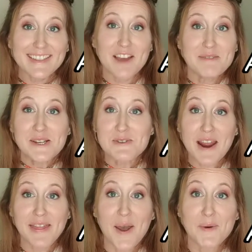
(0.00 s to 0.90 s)
Let me
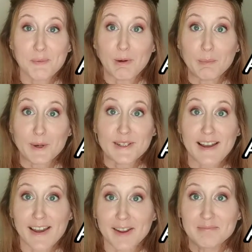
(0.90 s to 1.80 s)
try that one more
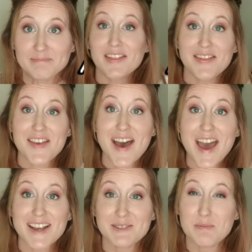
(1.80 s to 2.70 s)
time. The
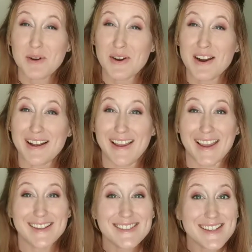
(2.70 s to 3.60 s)

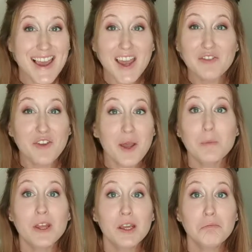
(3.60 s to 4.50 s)
Asparagaceae
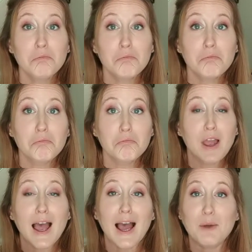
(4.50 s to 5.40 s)
family.
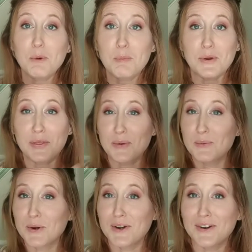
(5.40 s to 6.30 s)
I will put the
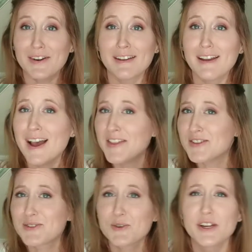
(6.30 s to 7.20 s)
word on the
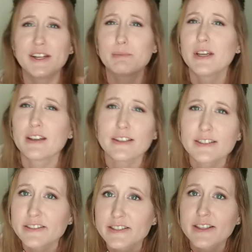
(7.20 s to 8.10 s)
screen
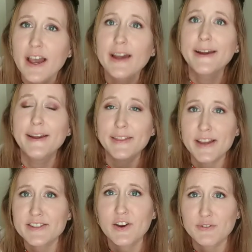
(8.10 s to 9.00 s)
because
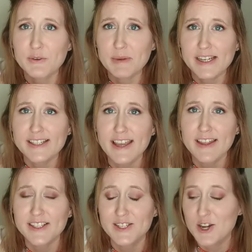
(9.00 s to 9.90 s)
that's hard for me to say.
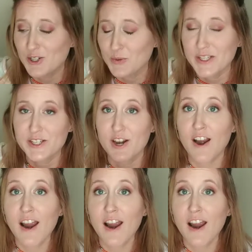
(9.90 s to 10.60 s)
That's a tongue twister.